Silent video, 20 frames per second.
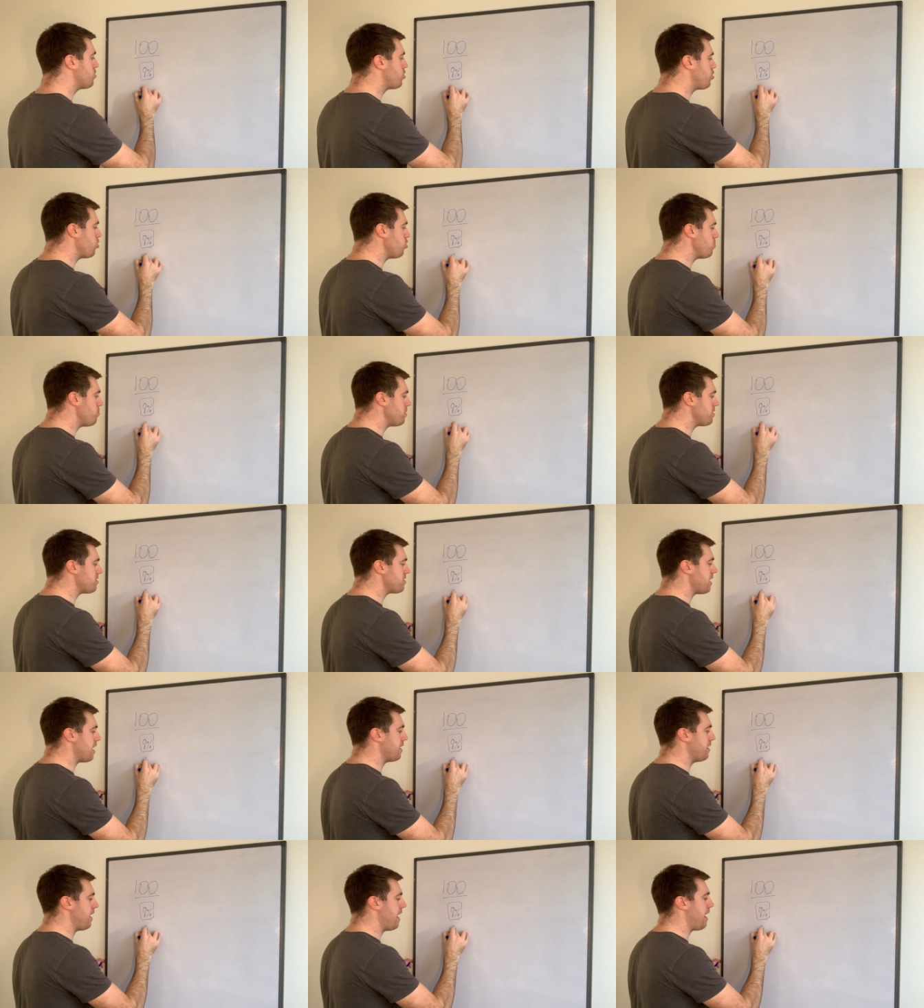2
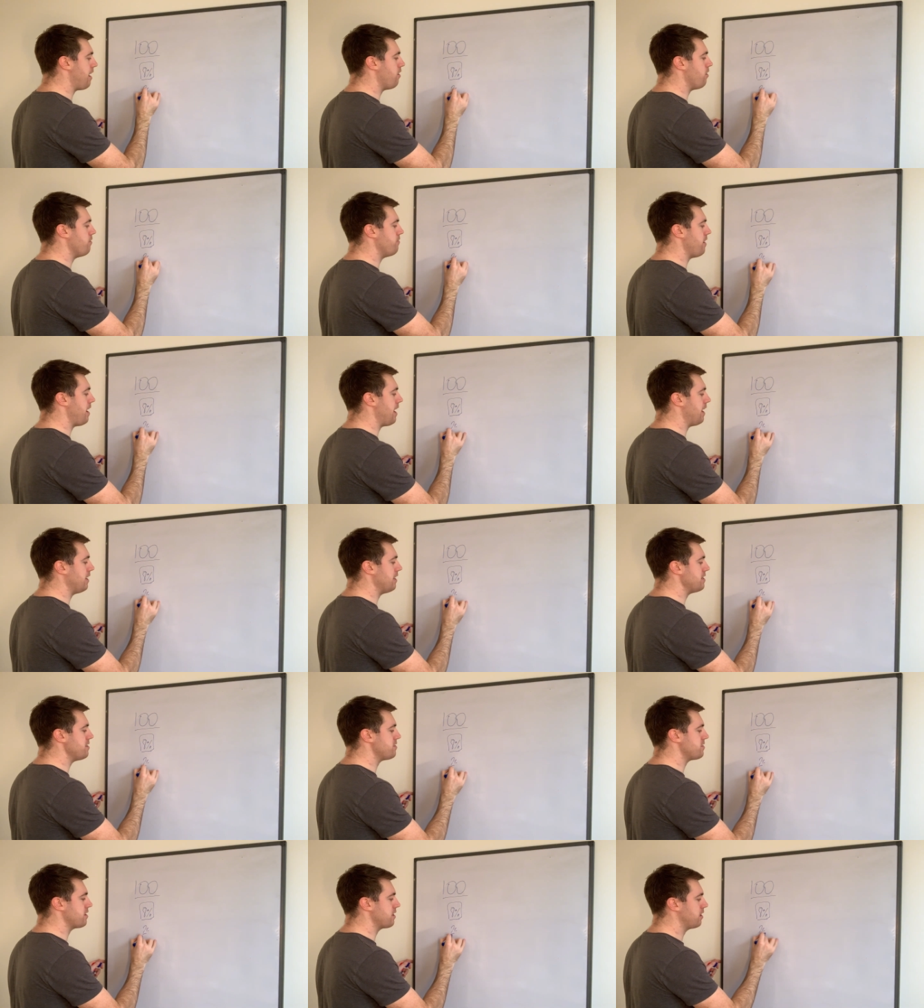2% out of our
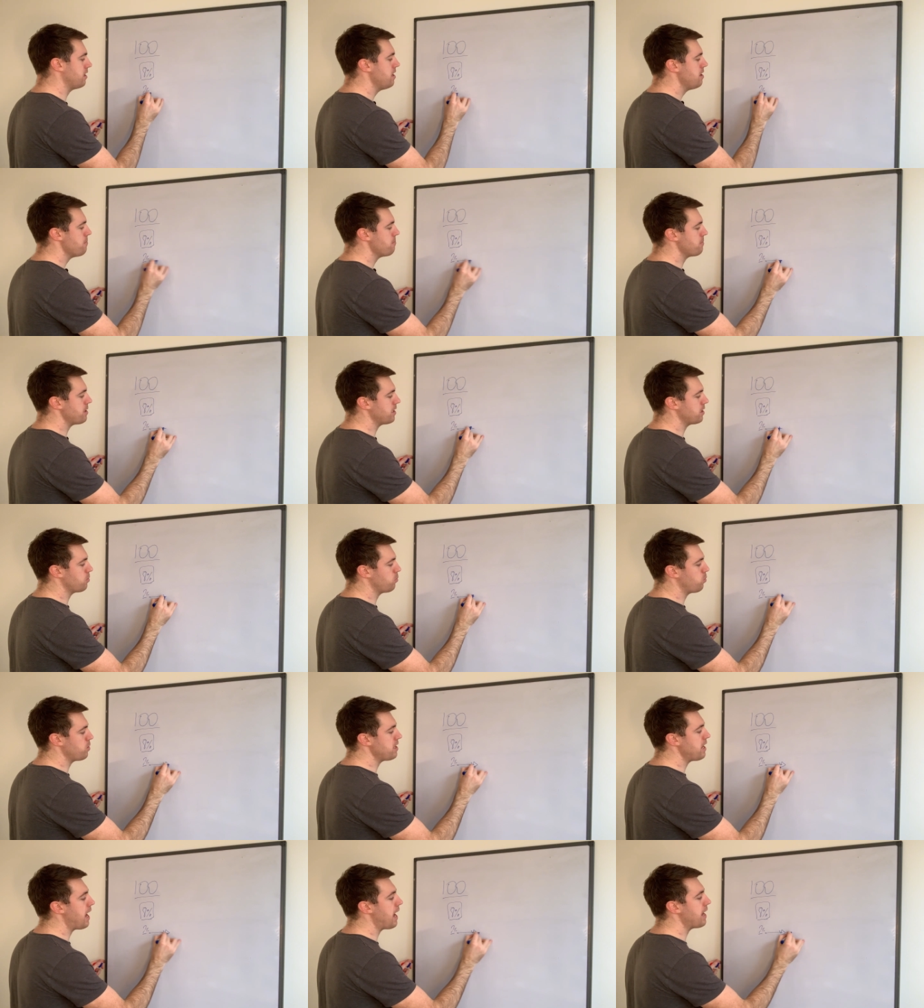listing,
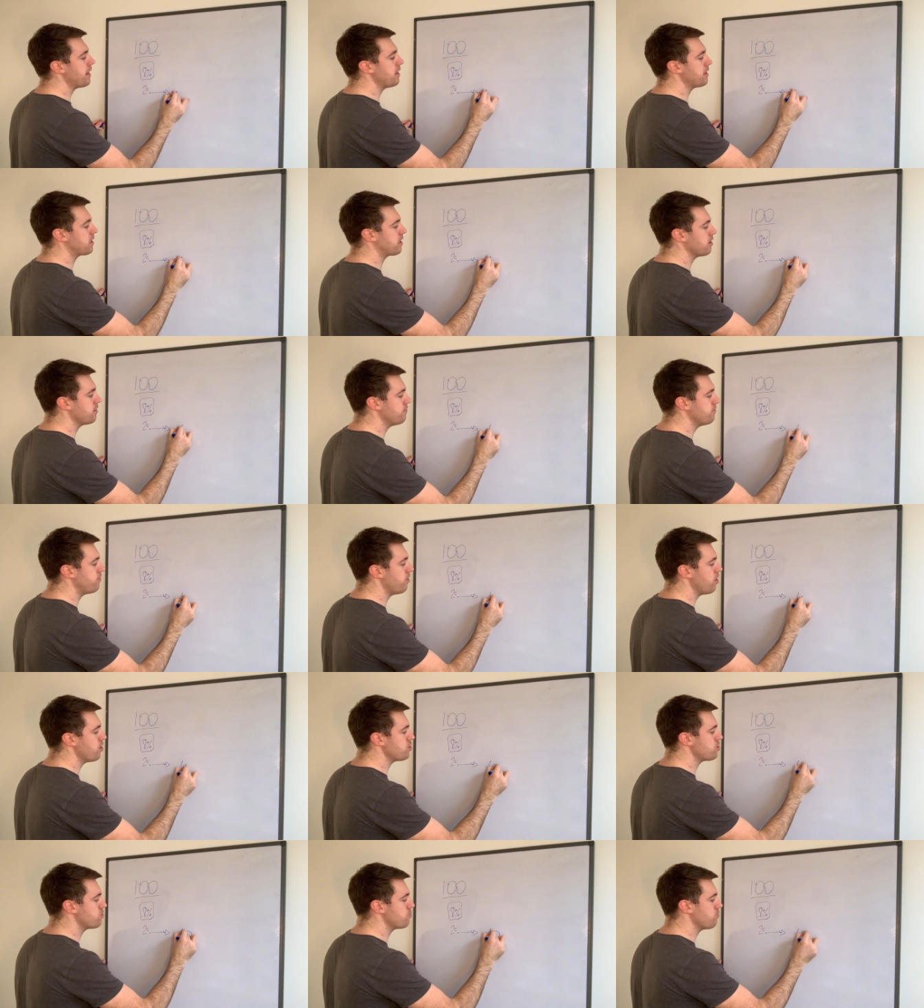meaning we had a
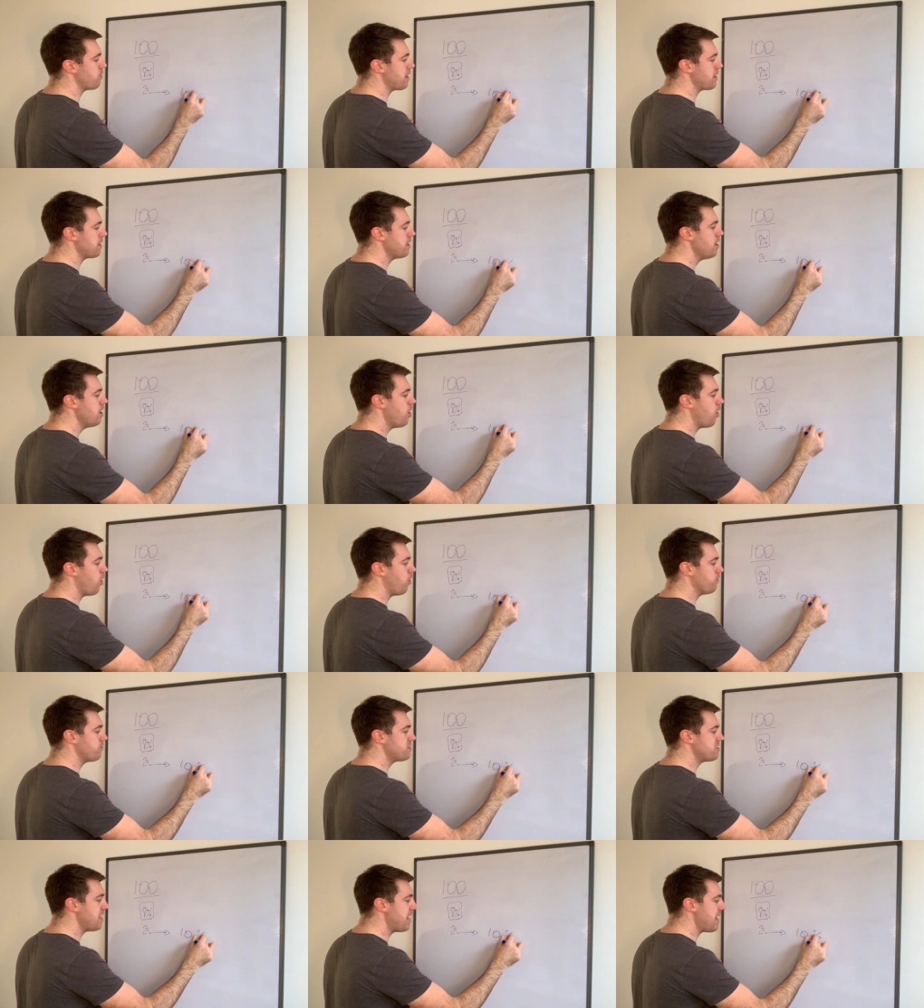conversion rate
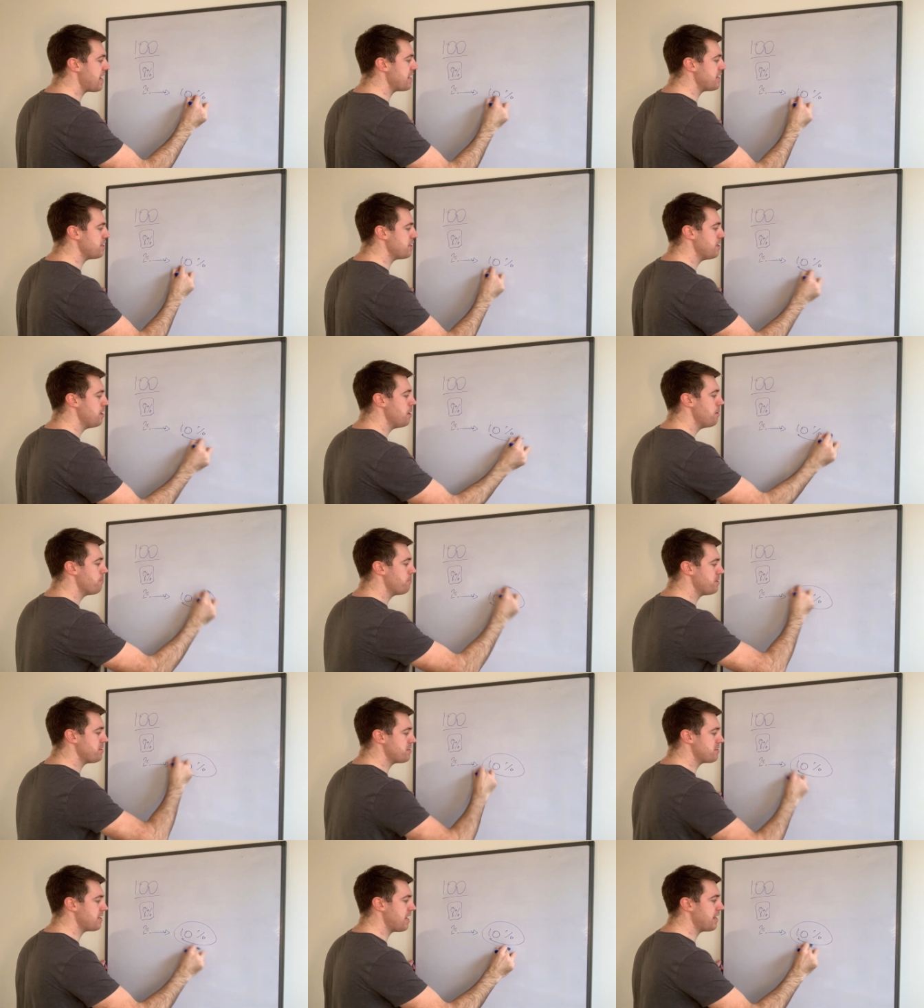of
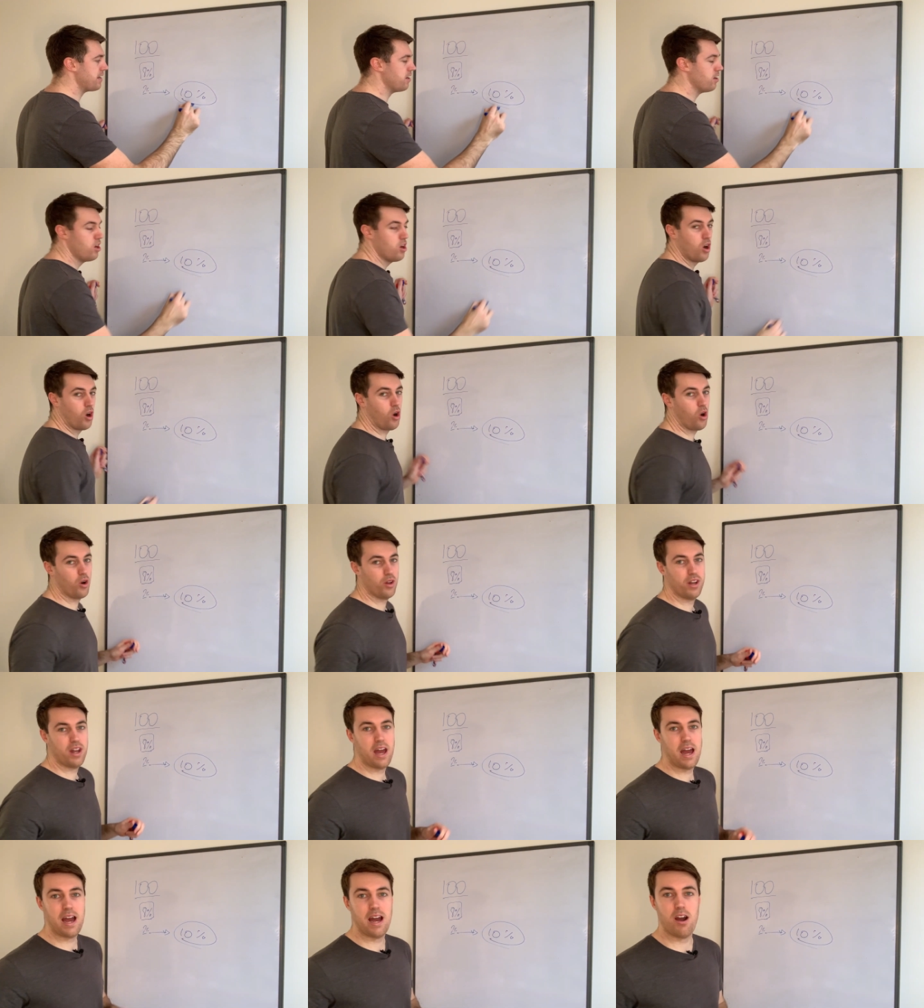10%
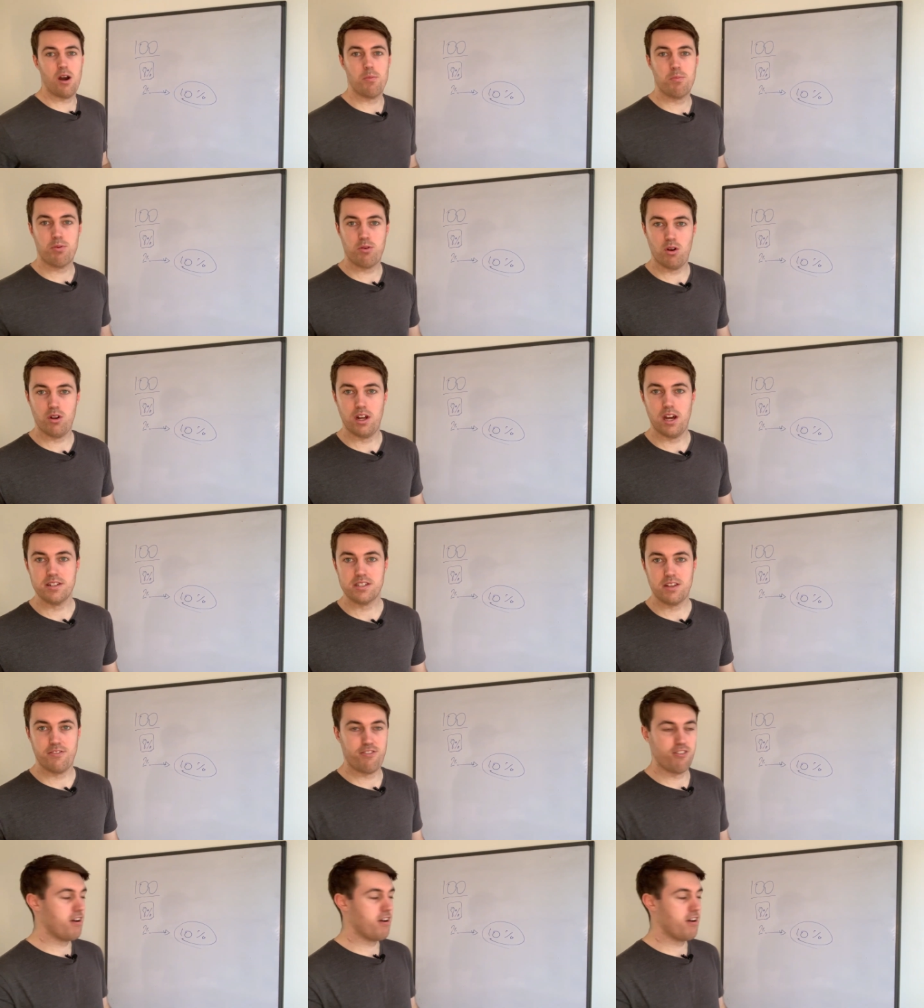on our product.